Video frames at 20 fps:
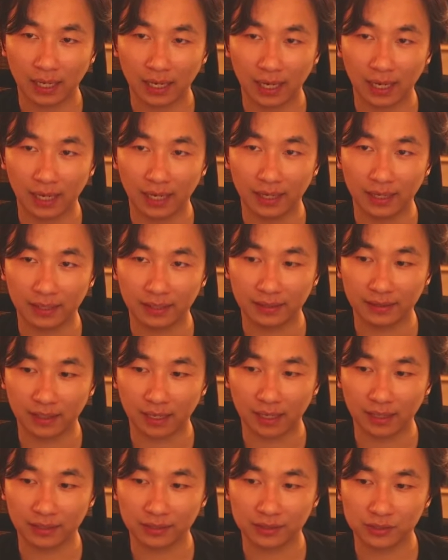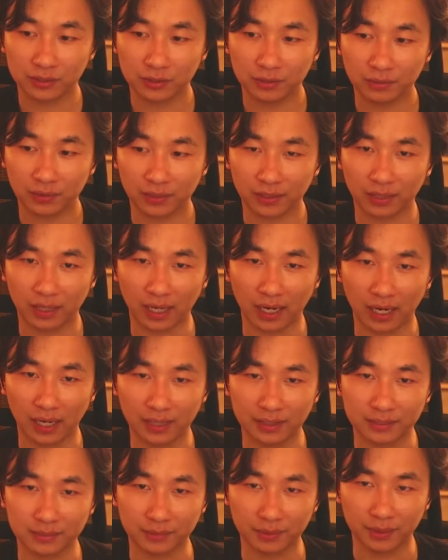And I assume they're going to
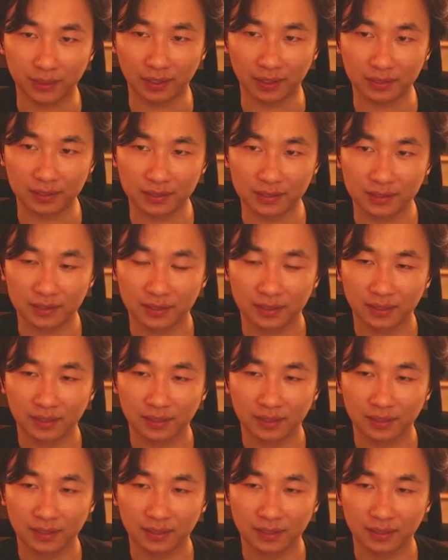hide some cards,